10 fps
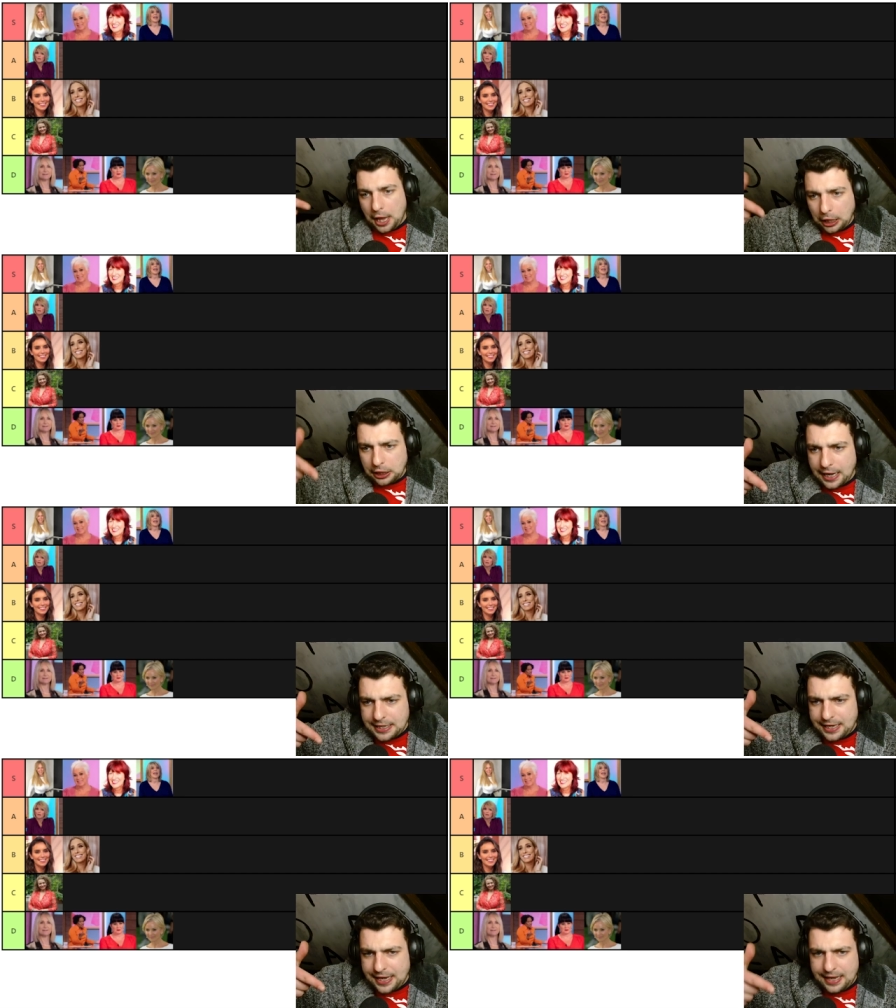
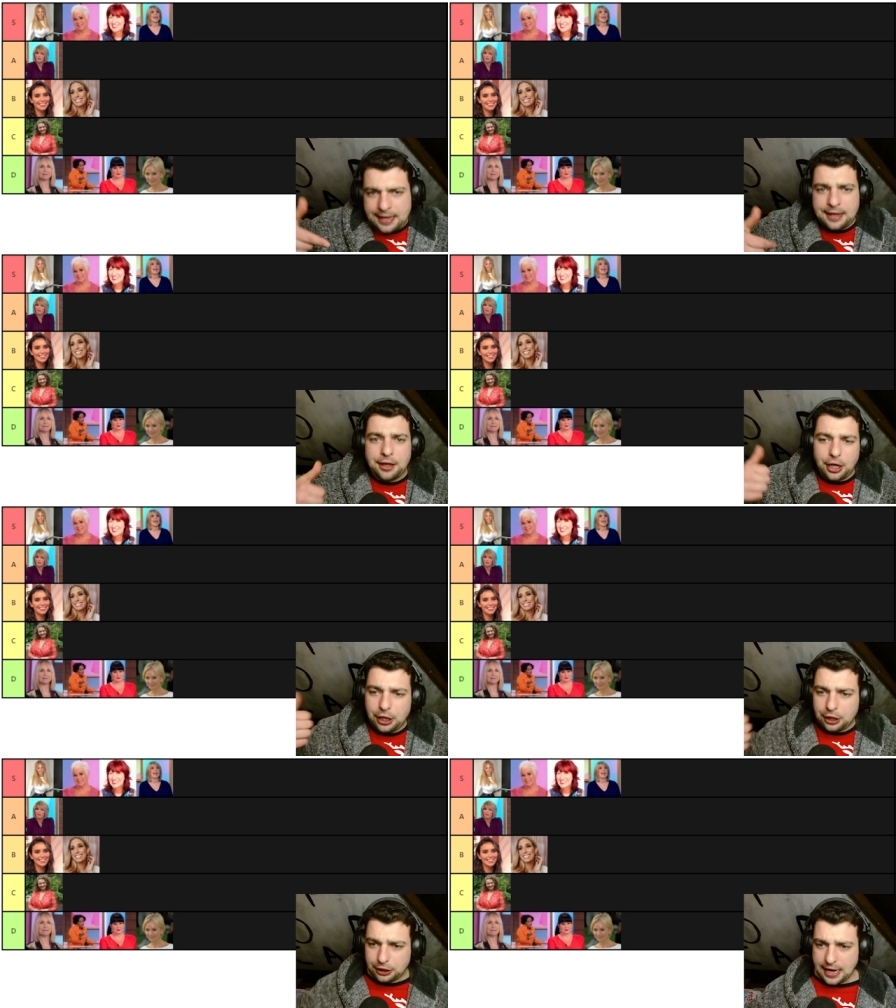like it.
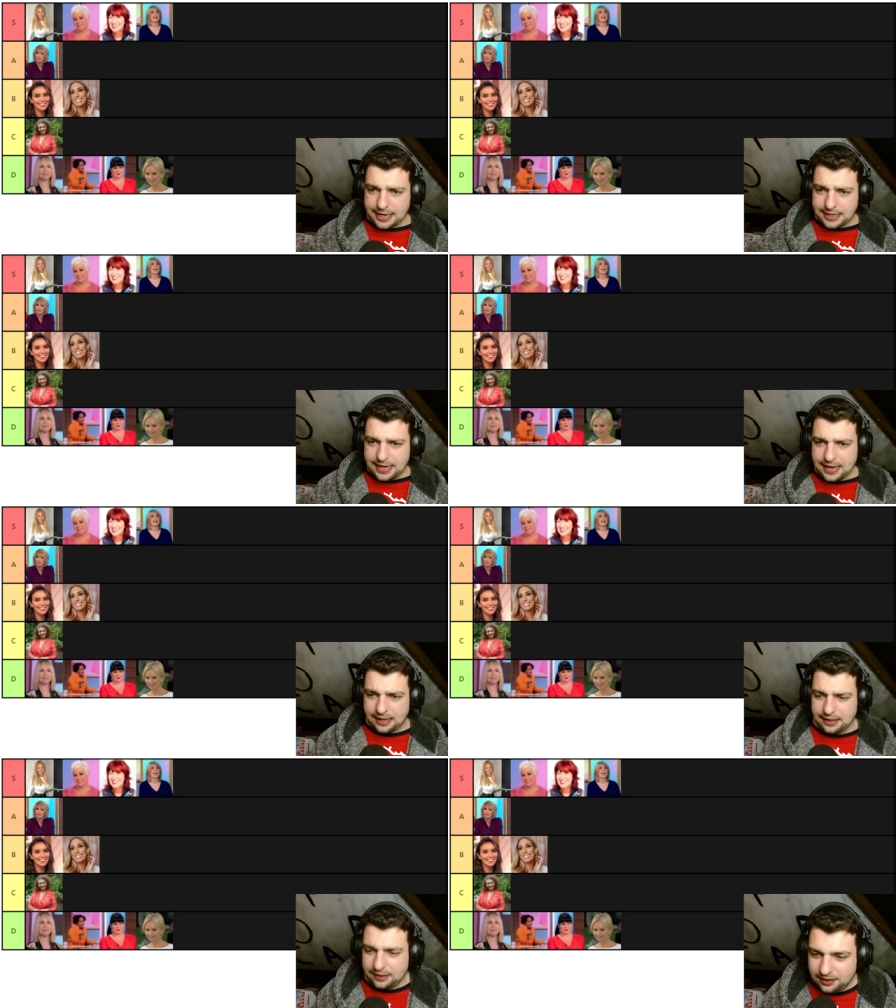Like
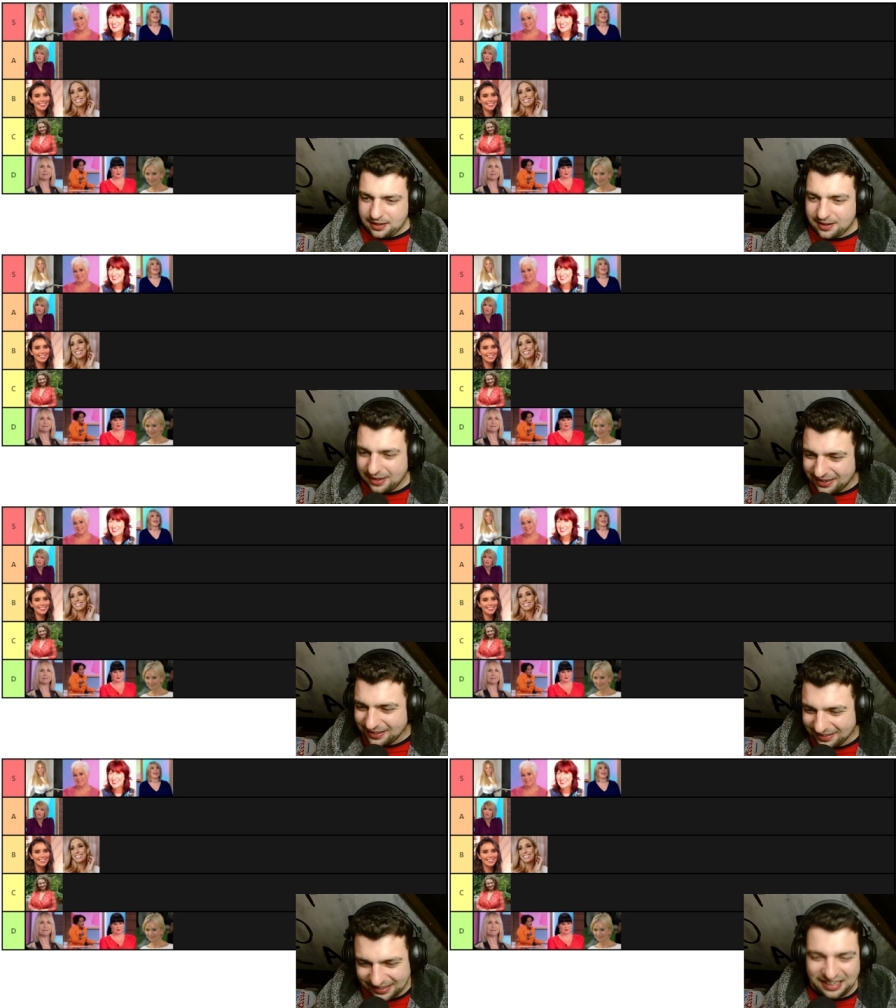it.
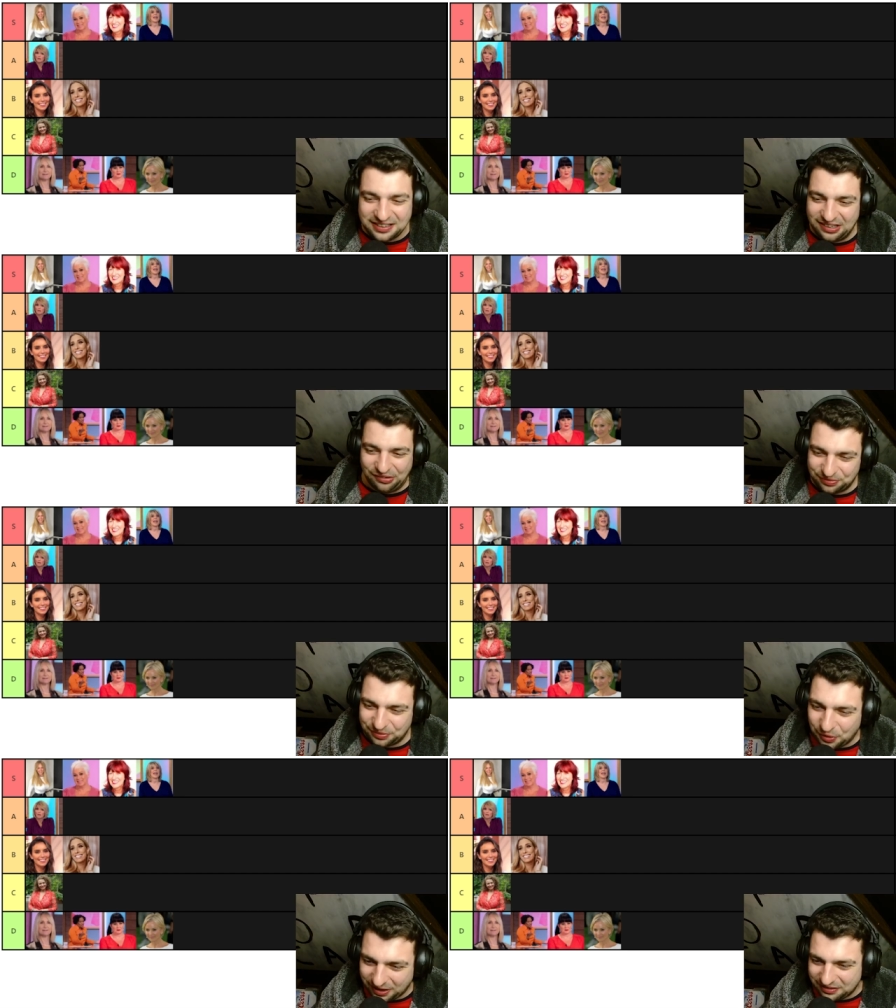I don't
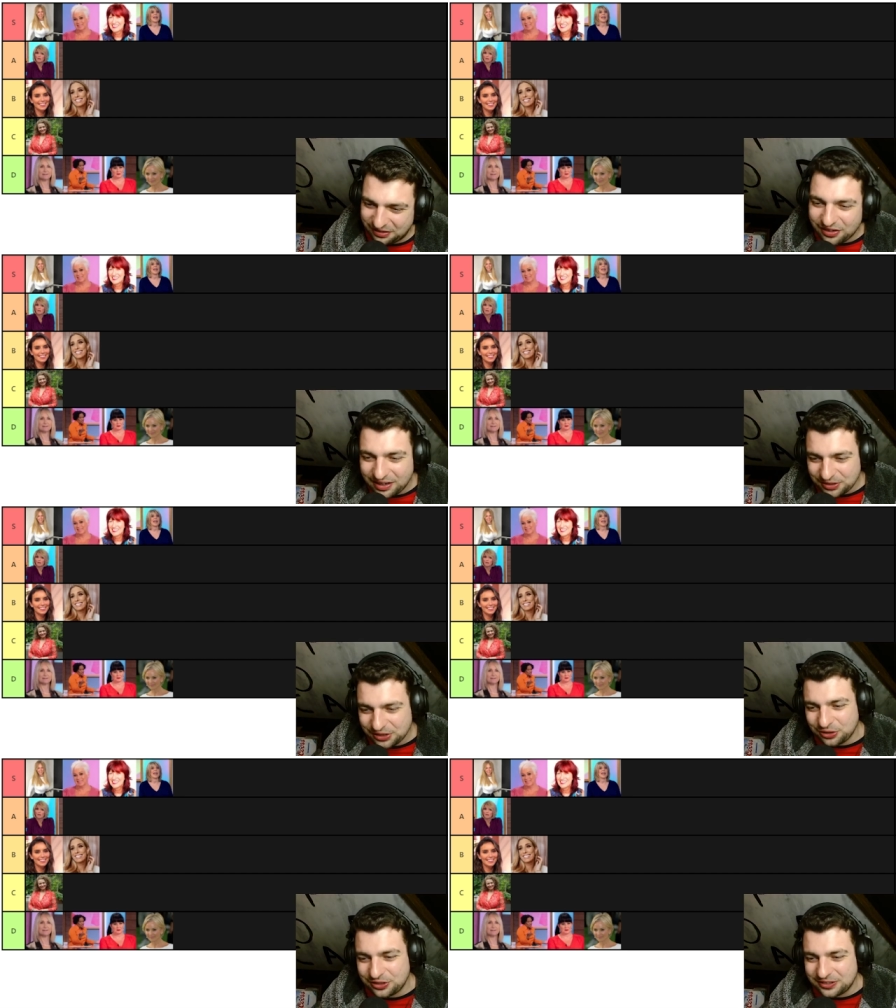fucking know. Have a good